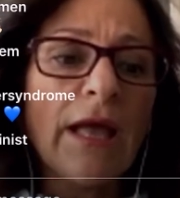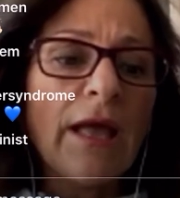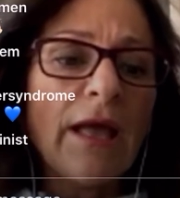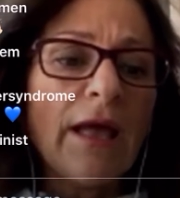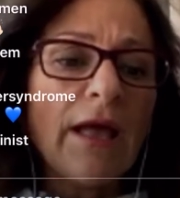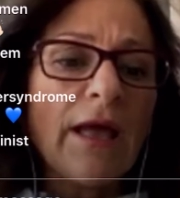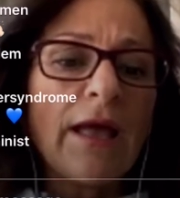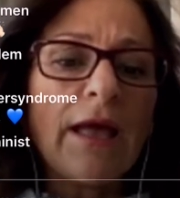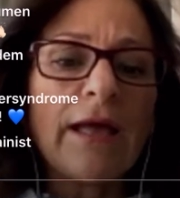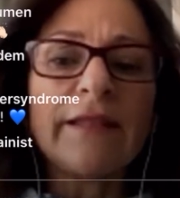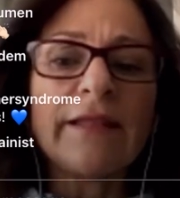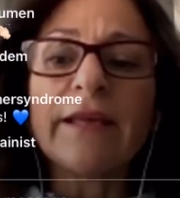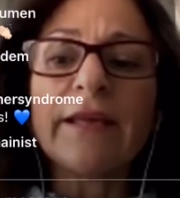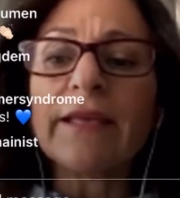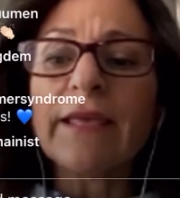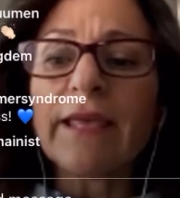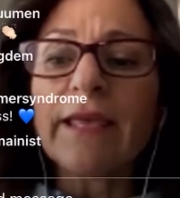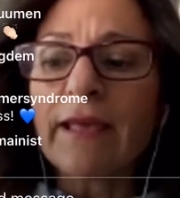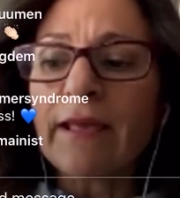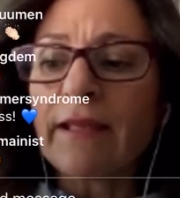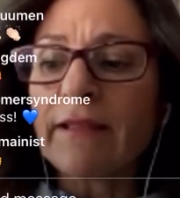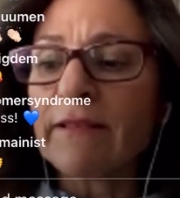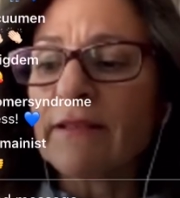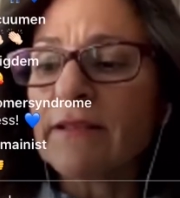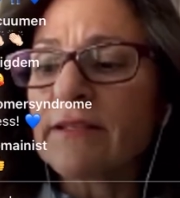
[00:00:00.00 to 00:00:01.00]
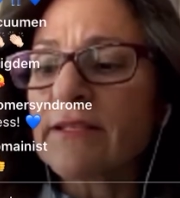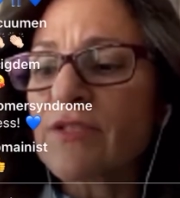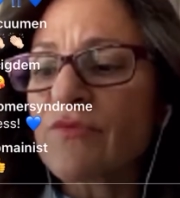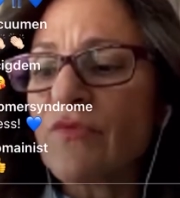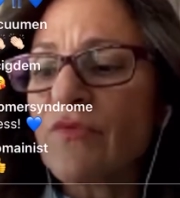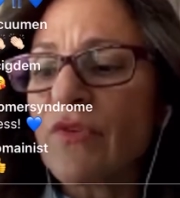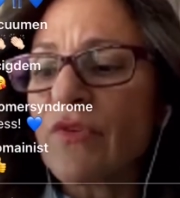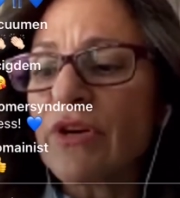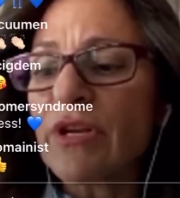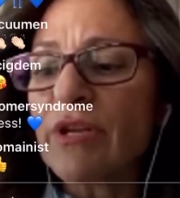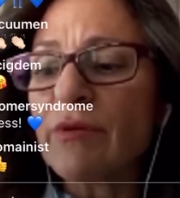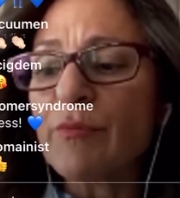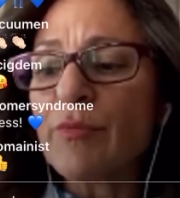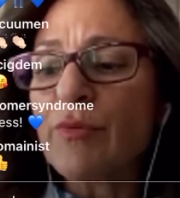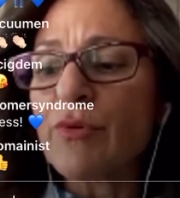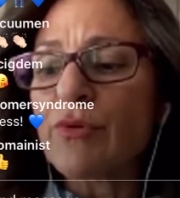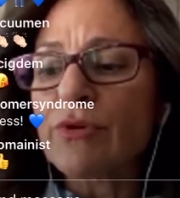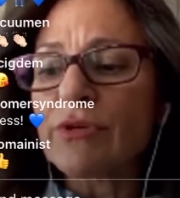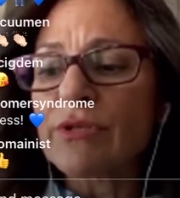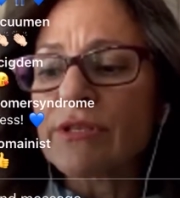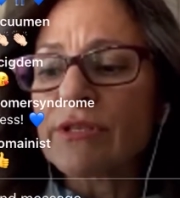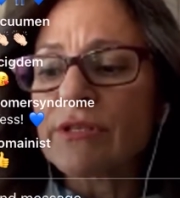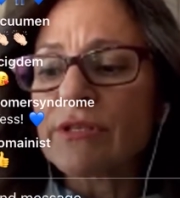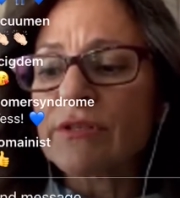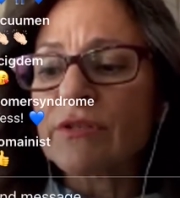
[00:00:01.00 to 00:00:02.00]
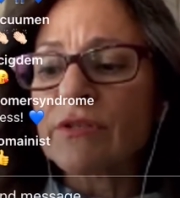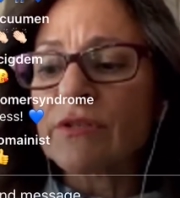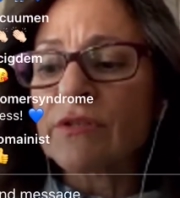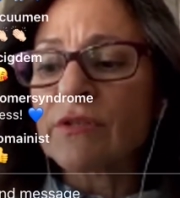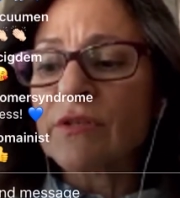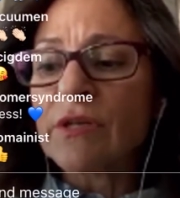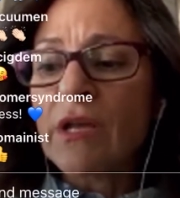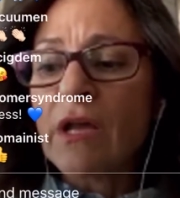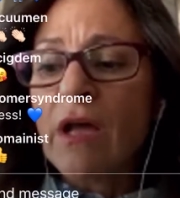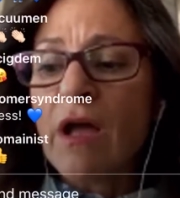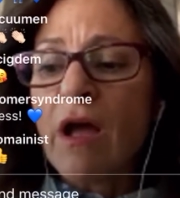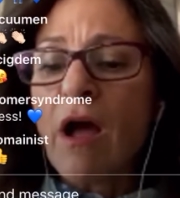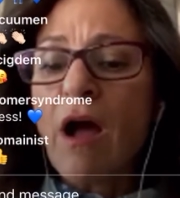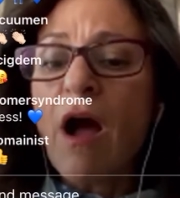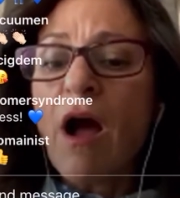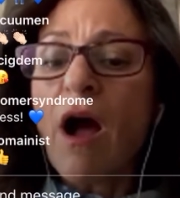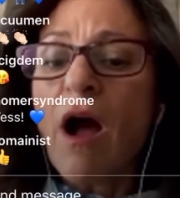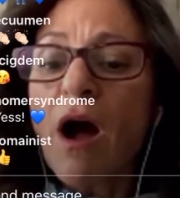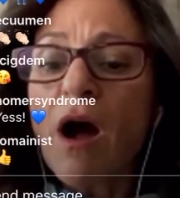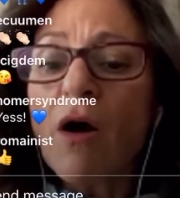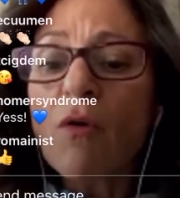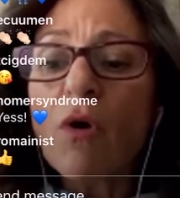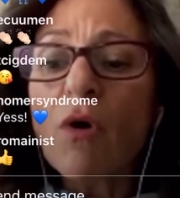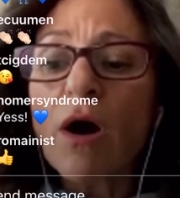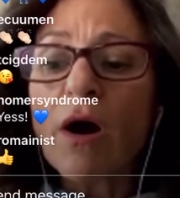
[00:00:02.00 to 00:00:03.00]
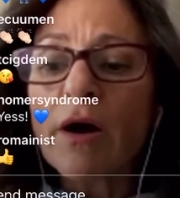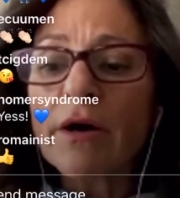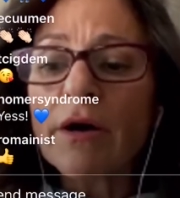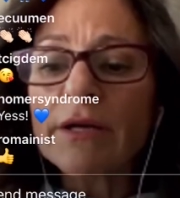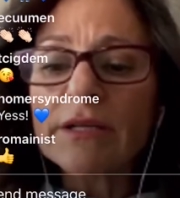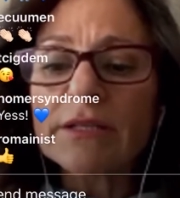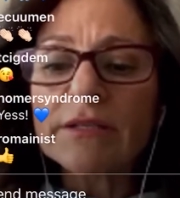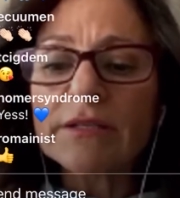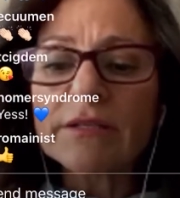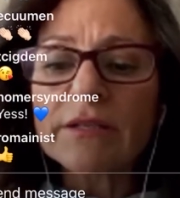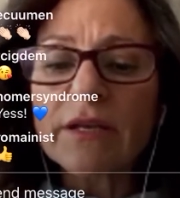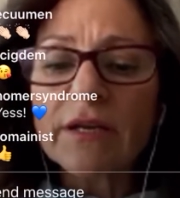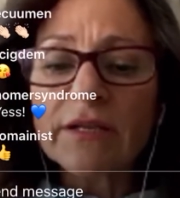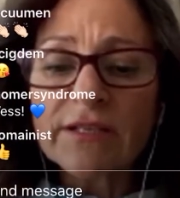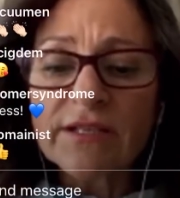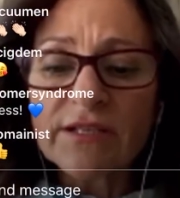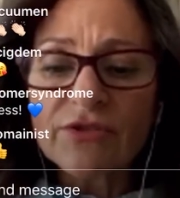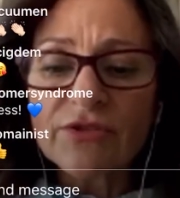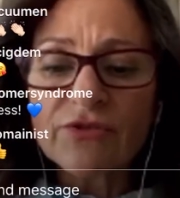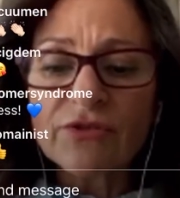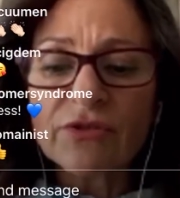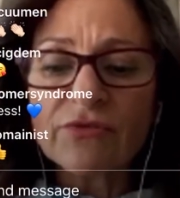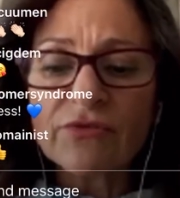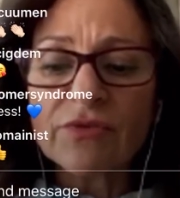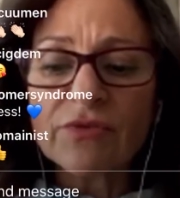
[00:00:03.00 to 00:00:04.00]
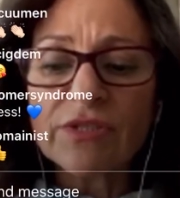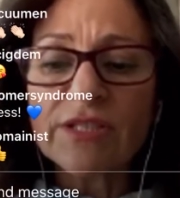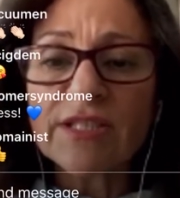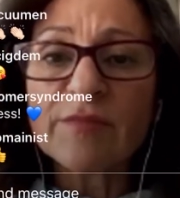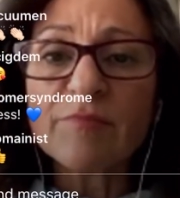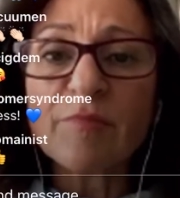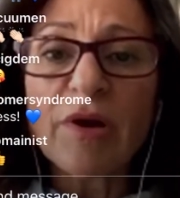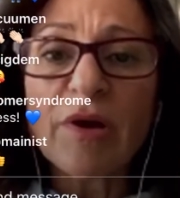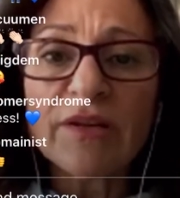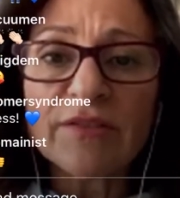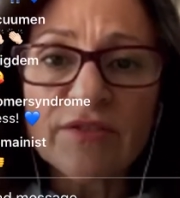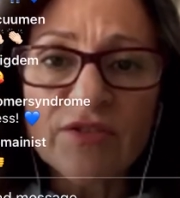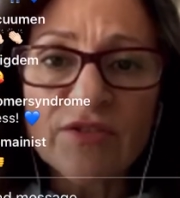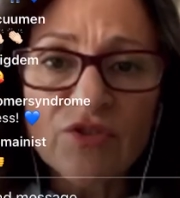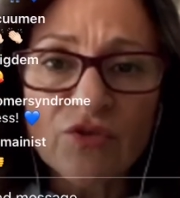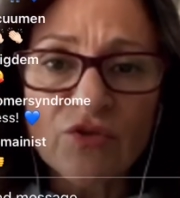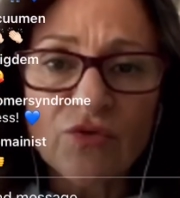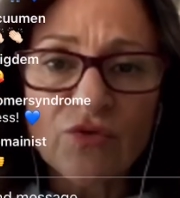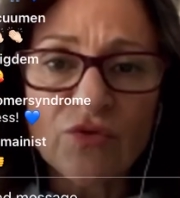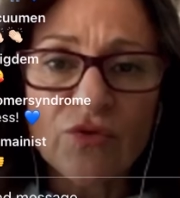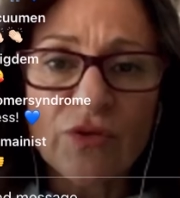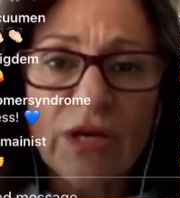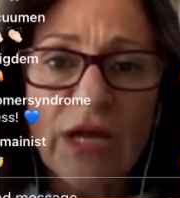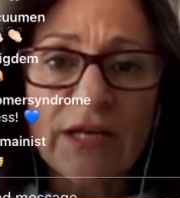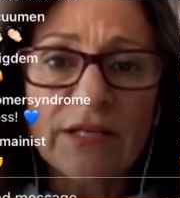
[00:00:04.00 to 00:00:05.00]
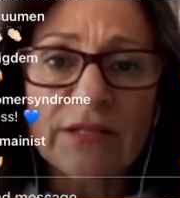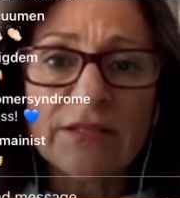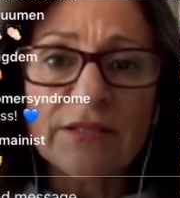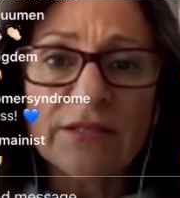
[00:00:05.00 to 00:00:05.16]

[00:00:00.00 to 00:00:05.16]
And again, it's very important how our industry responds to that.